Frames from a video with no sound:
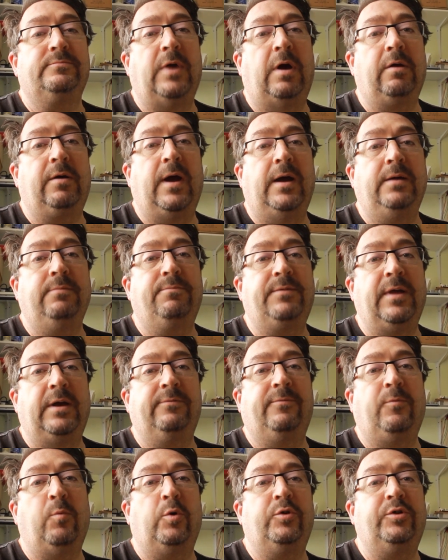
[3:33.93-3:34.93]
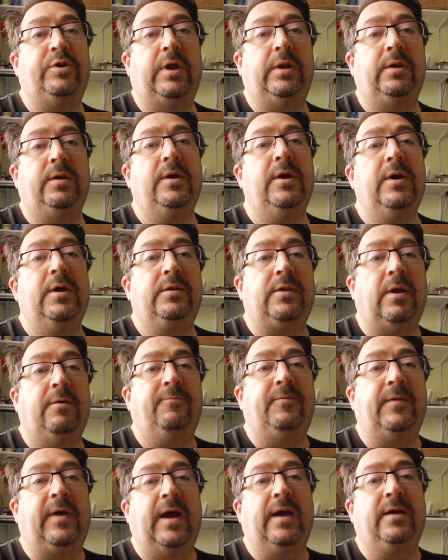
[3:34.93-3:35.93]
Okay, thanks for watching. Don't
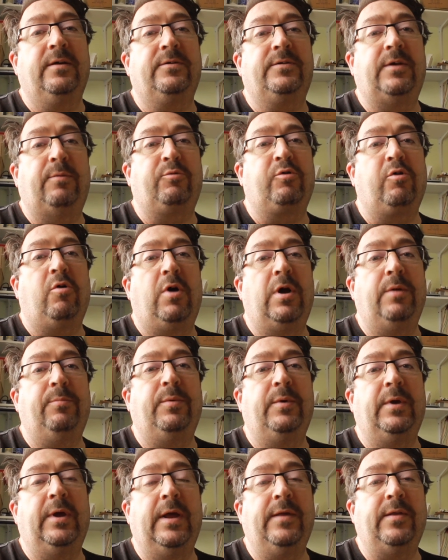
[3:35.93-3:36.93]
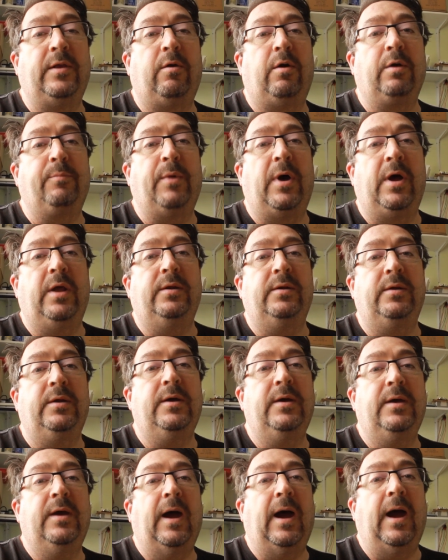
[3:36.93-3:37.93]
forget, subscribe, hit the like button,
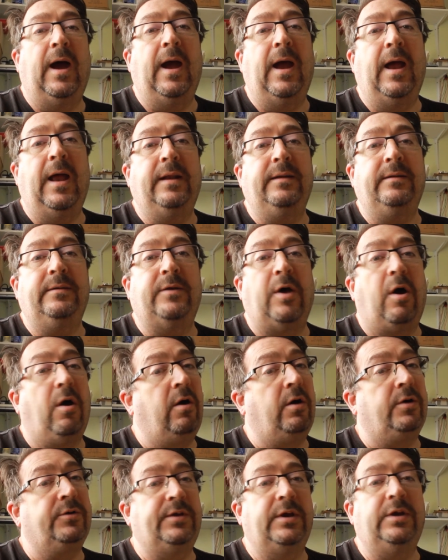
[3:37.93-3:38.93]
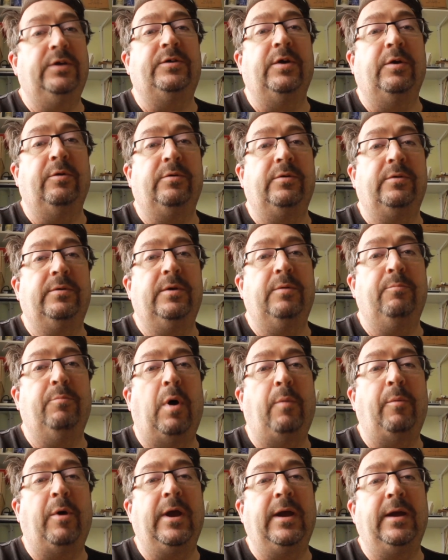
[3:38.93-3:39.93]
and I'll see you soon.
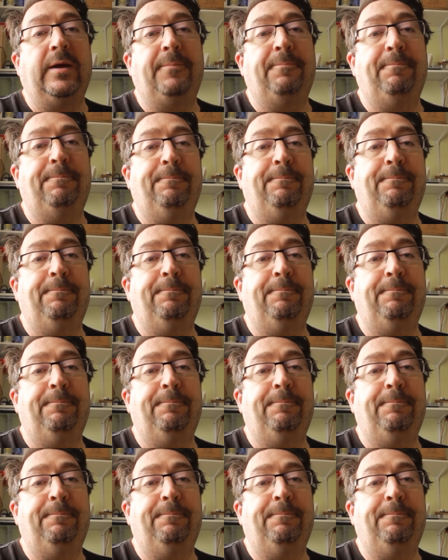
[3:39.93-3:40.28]
Bye bye.